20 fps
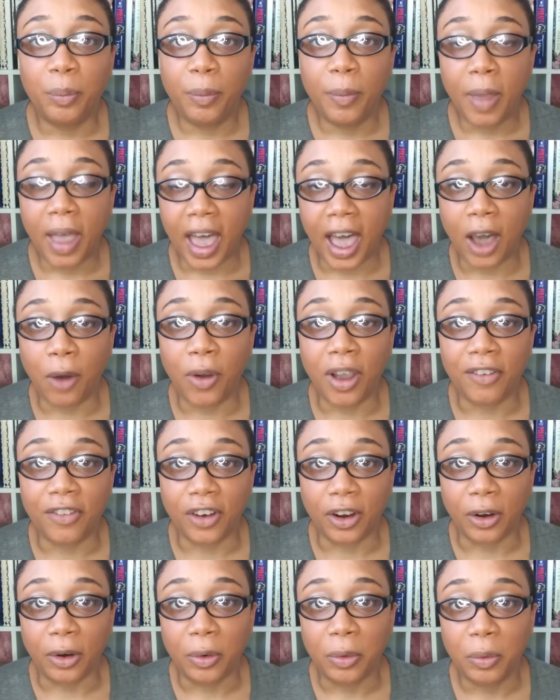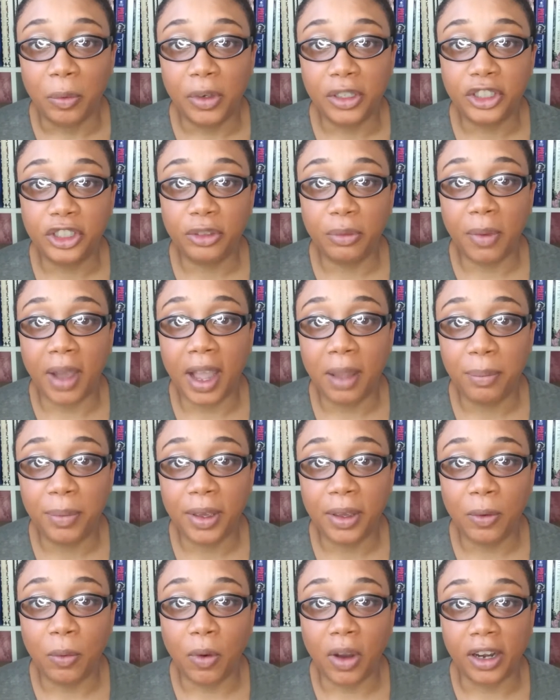However, what you might
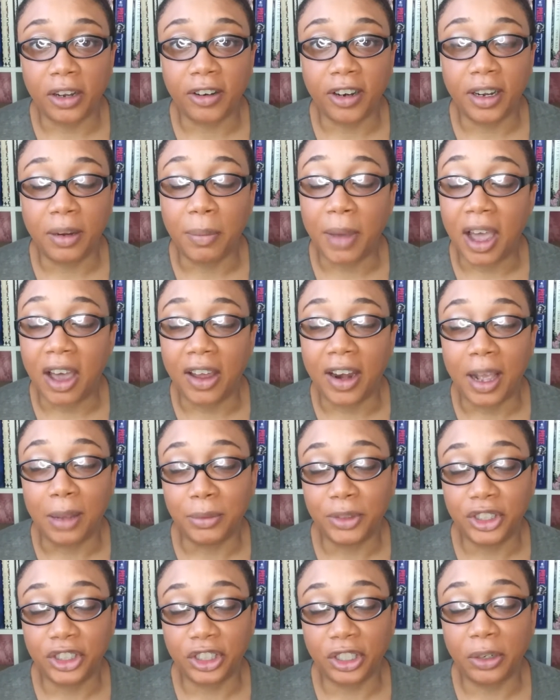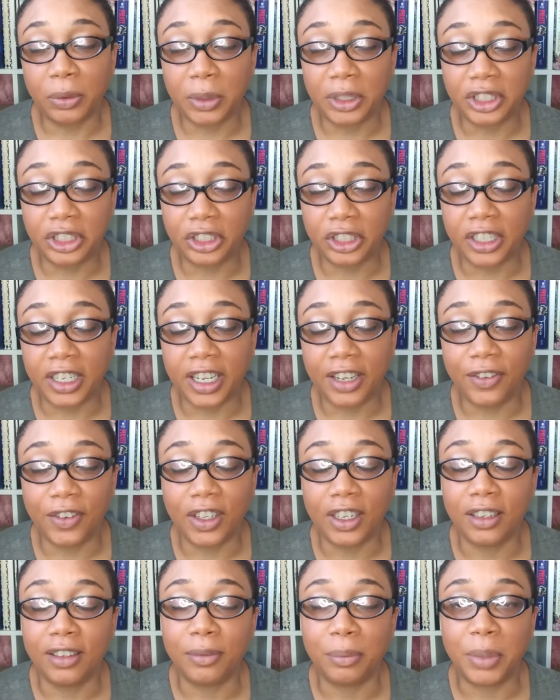be wondering about, I'm sure what you're
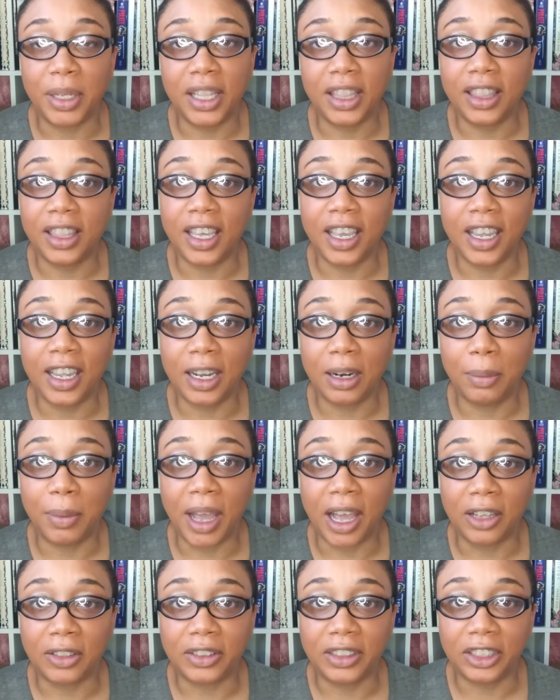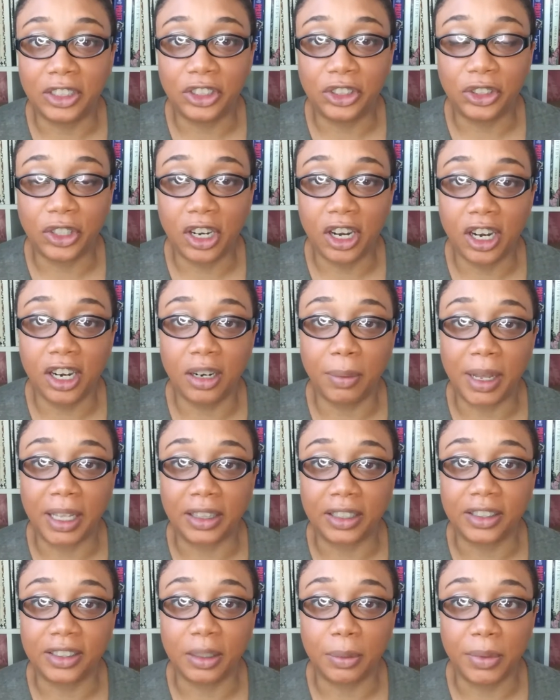even been thinking about since you heard
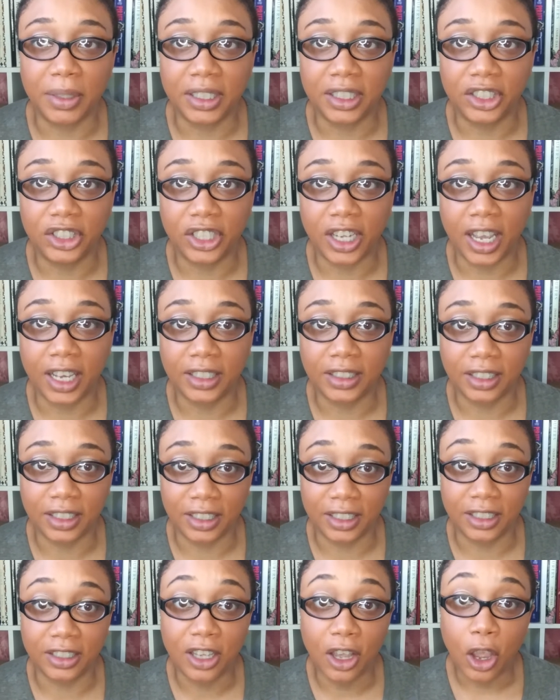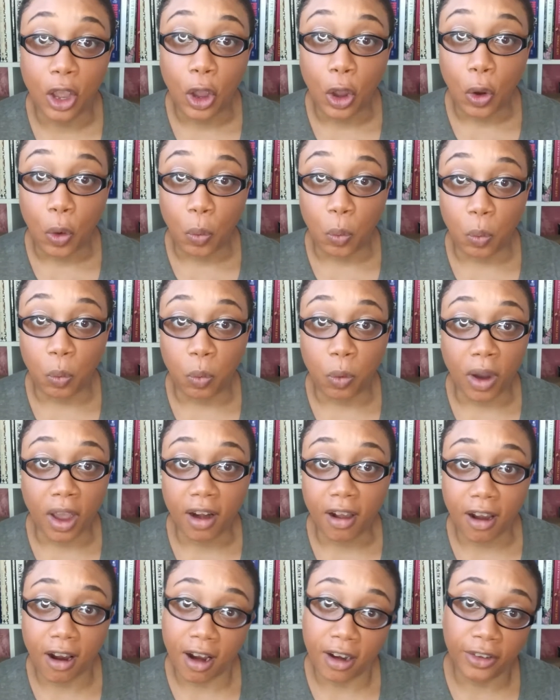about the stimulus checks, is
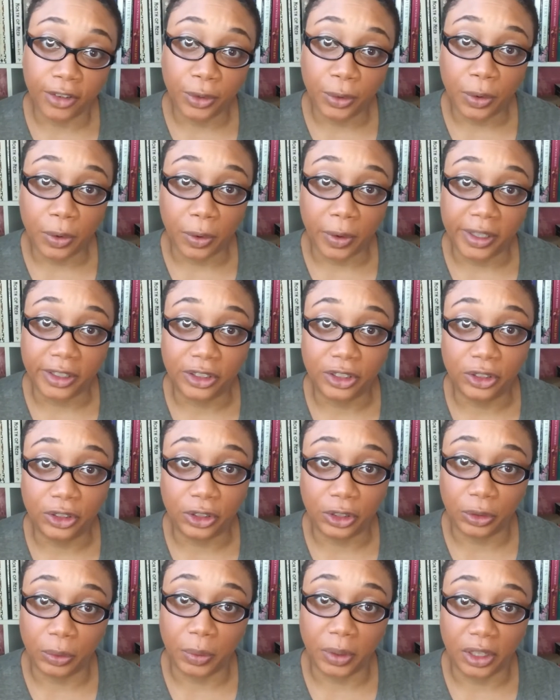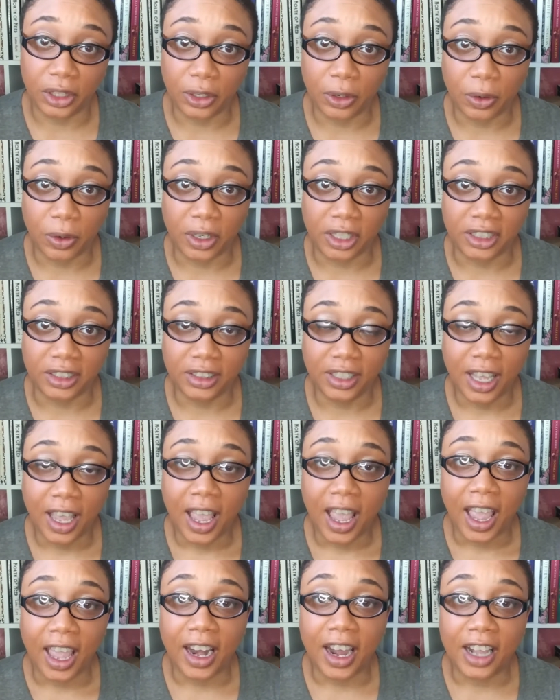what are you going to do with yours?
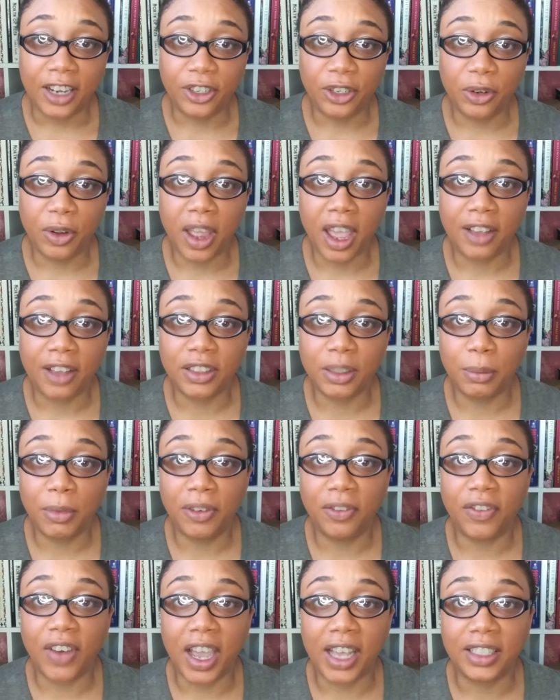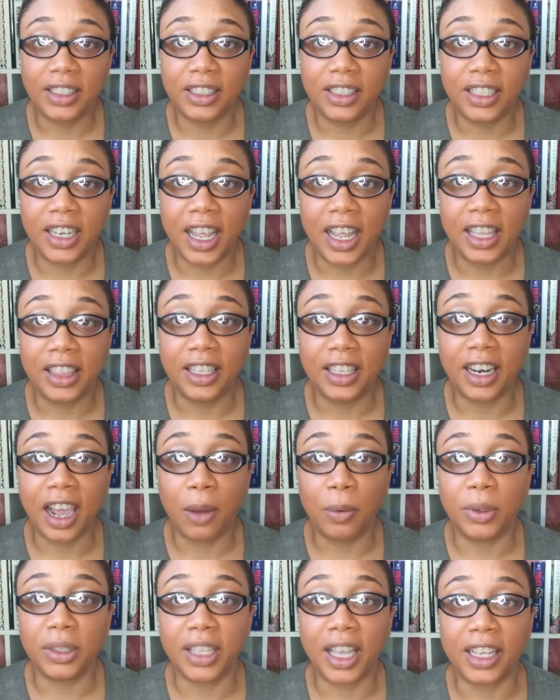And I do have some advice today that
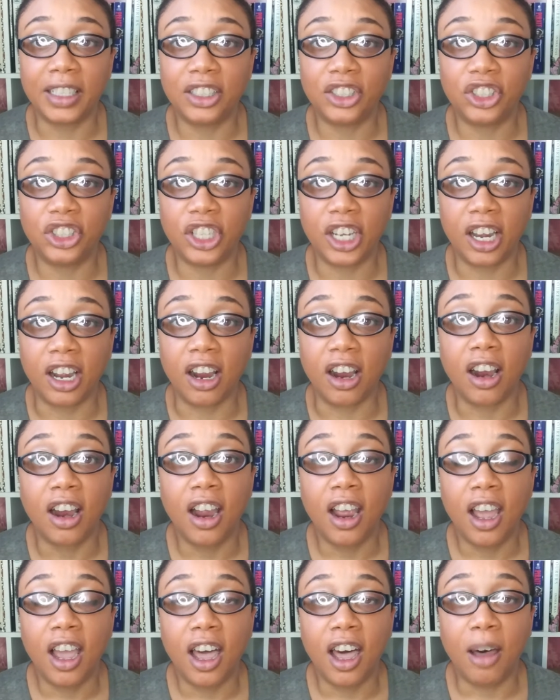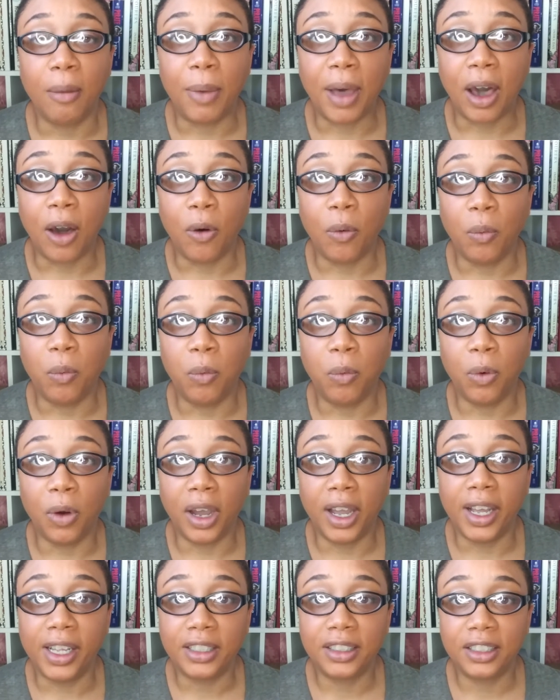I would like to share about
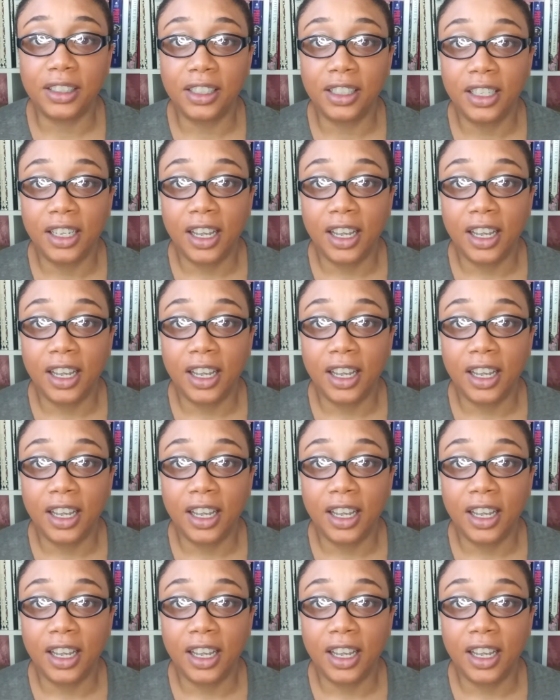what